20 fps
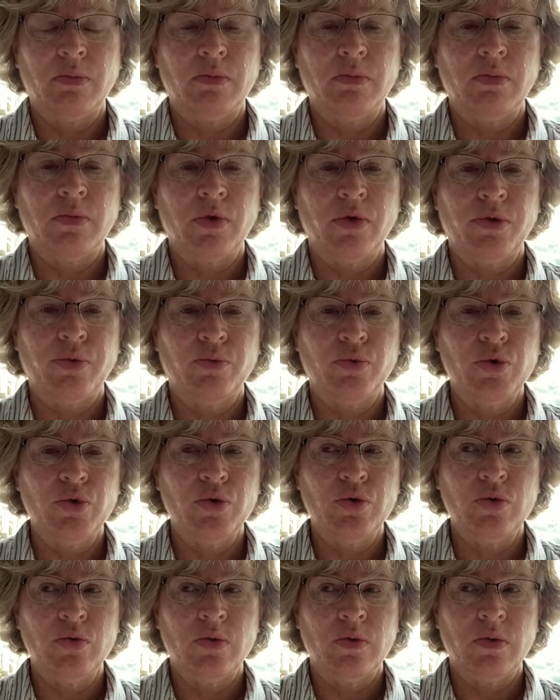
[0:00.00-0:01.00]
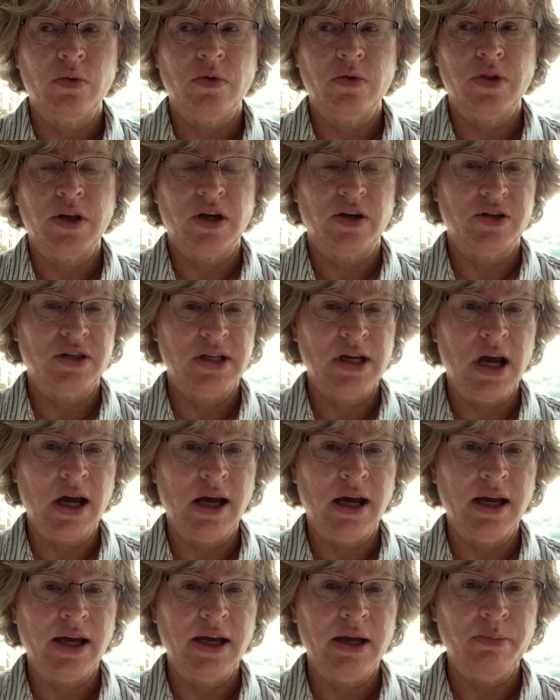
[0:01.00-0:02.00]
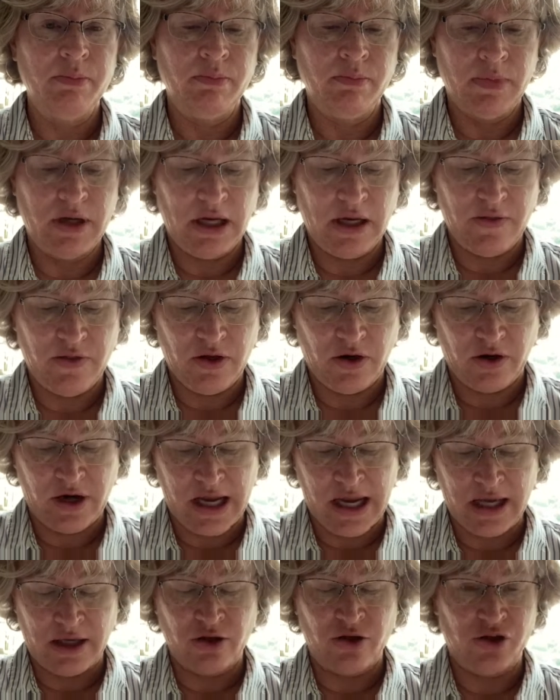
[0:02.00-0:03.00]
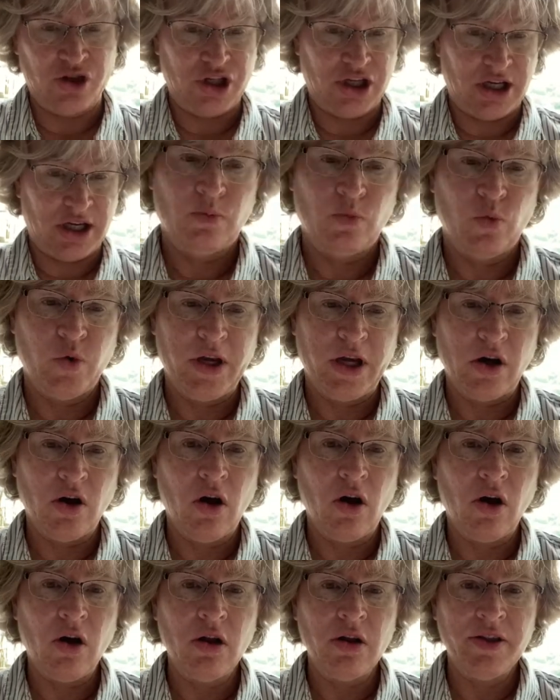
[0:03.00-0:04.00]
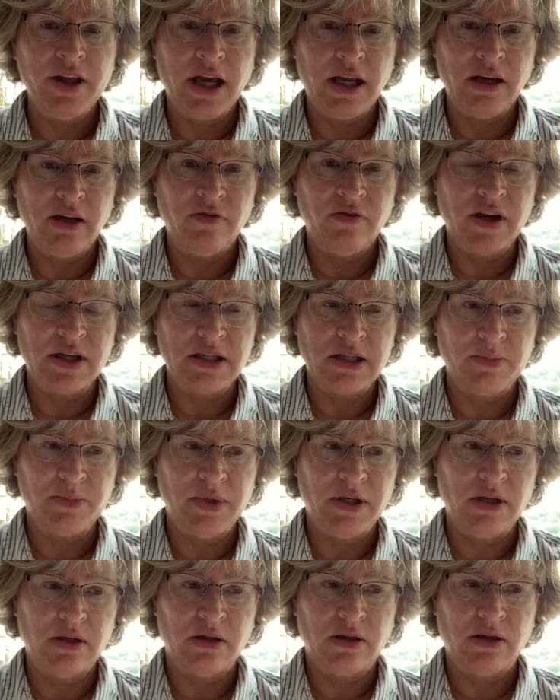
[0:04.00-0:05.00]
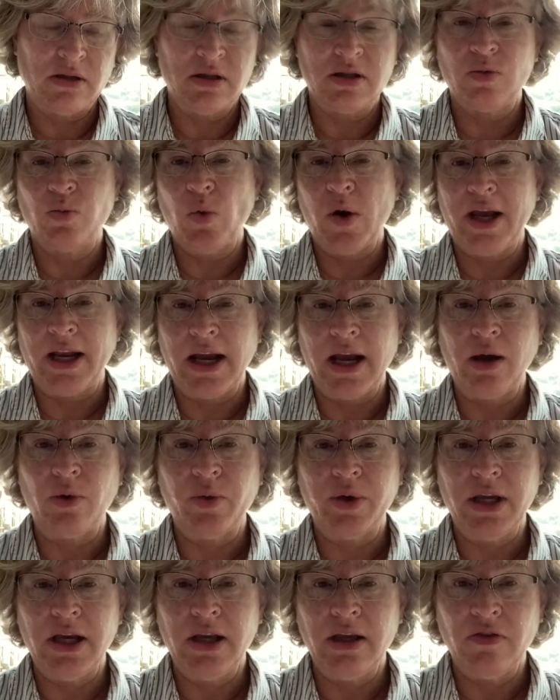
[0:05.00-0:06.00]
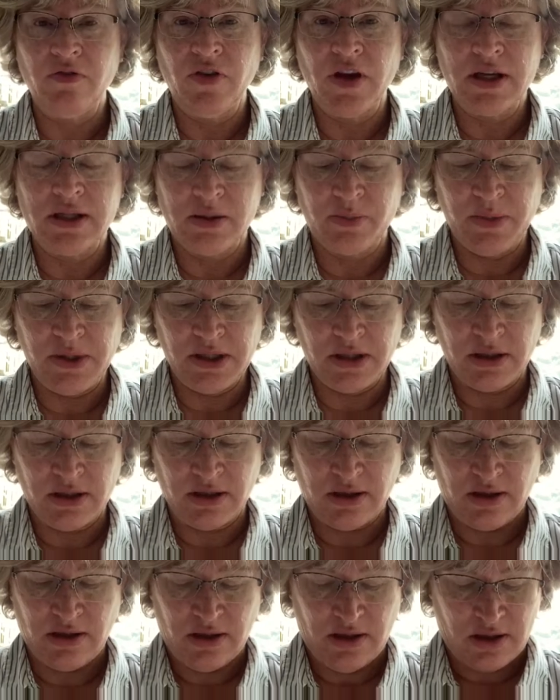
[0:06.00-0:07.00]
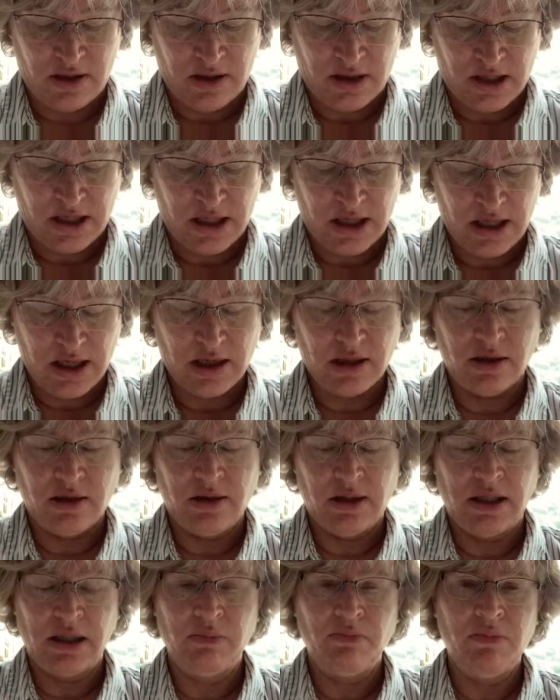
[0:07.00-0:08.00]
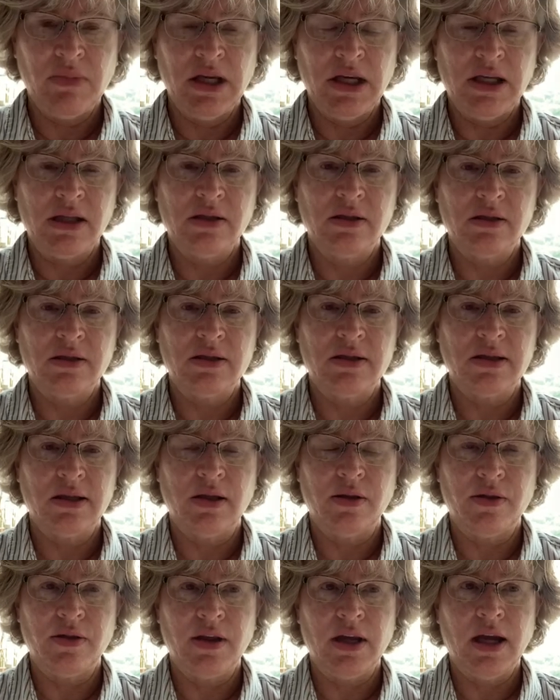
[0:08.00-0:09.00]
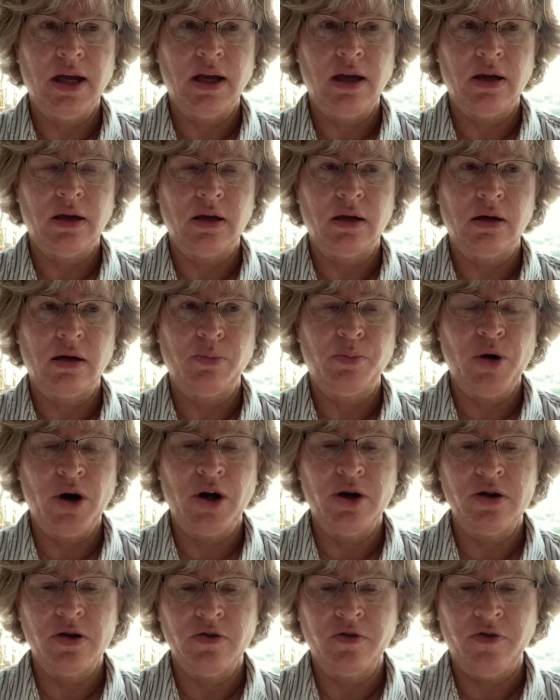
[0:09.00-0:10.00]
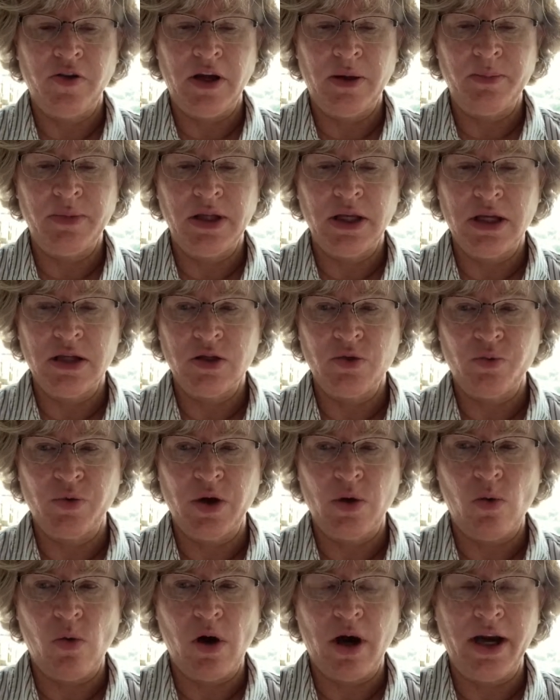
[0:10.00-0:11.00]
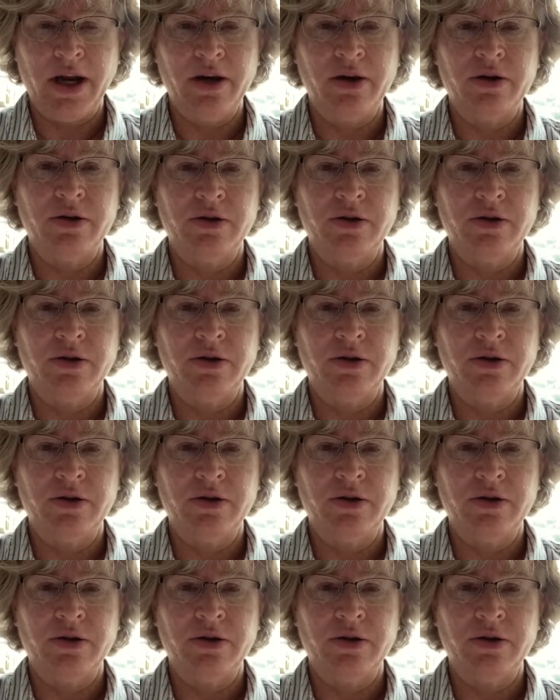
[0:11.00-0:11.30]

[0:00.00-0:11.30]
through their time and their energy. We call that investment a sweat equity investment, and it means that a partner family is required